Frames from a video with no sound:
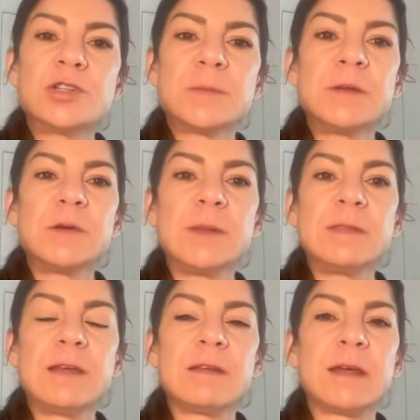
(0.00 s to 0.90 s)
should be doing
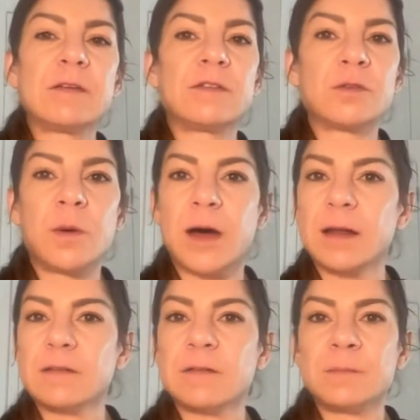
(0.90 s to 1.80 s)
things like
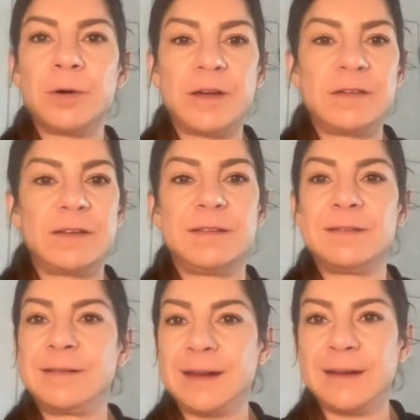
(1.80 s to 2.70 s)
squats,
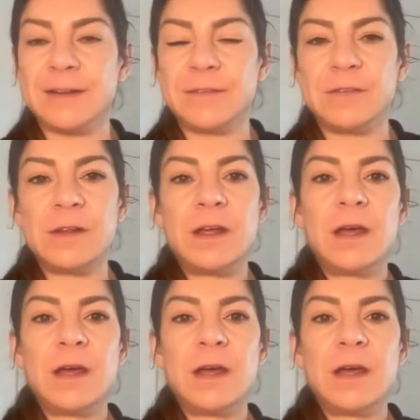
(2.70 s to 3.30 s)
presses, deadlifts.